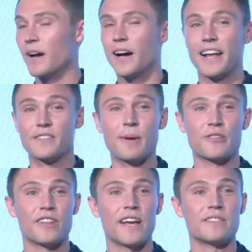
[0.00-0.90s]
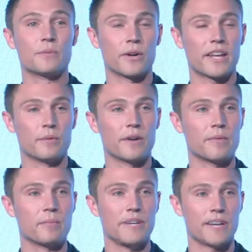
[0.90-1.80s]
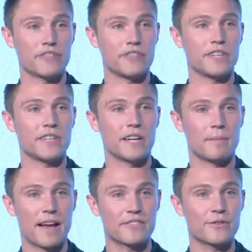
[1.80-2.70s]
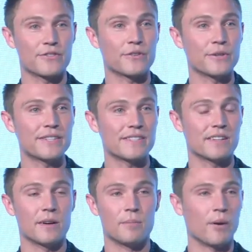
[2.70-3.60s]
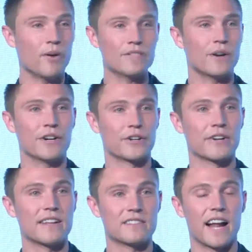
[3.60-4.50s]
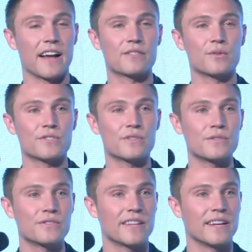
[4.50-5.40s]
I specialize in working with PhD and master's students, but also undergrads and high school students